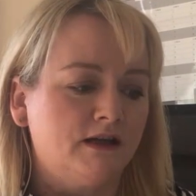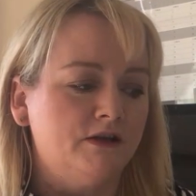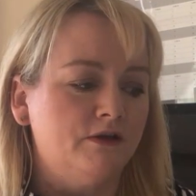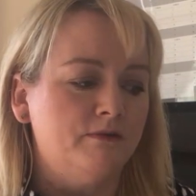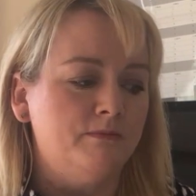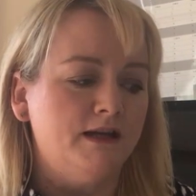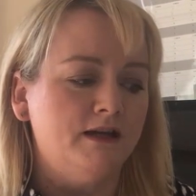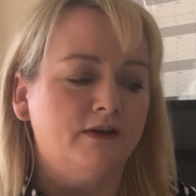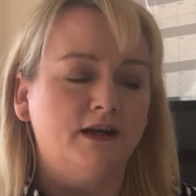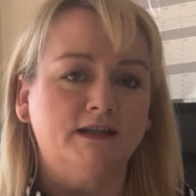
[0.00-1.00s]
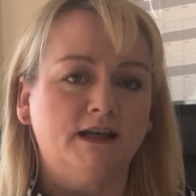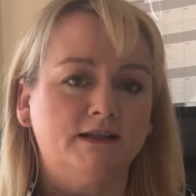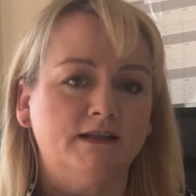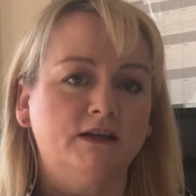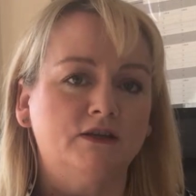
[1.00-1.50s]
I know that many of our
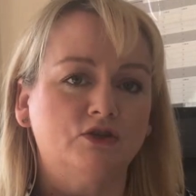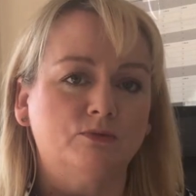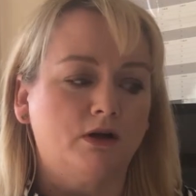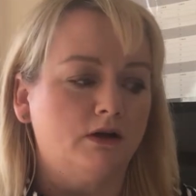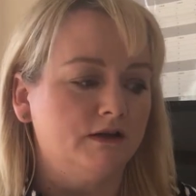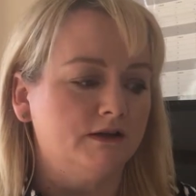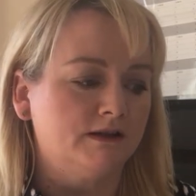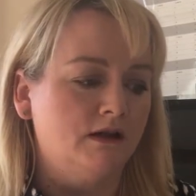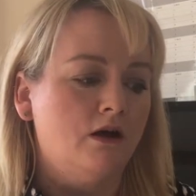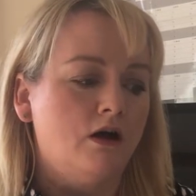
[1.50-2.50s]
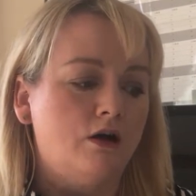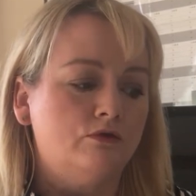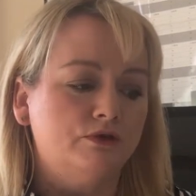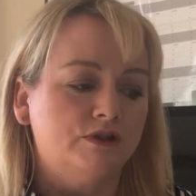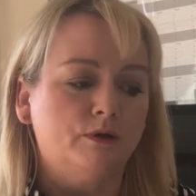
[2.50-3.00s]
Taste Lincolnshire partners are
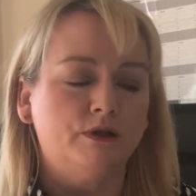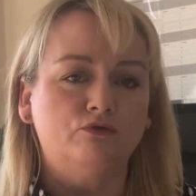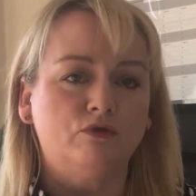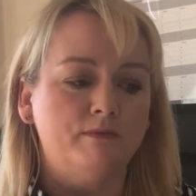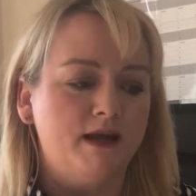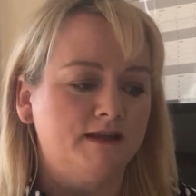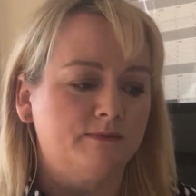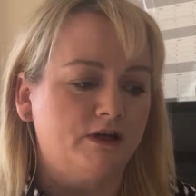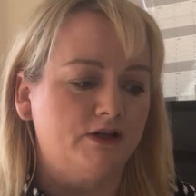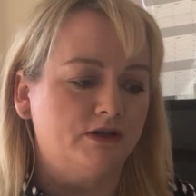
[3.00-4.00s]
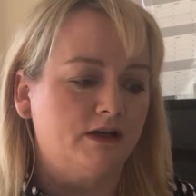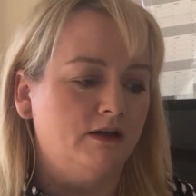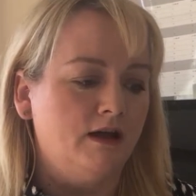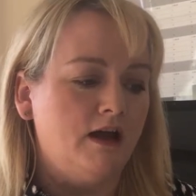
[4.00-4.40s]
also under immense pressure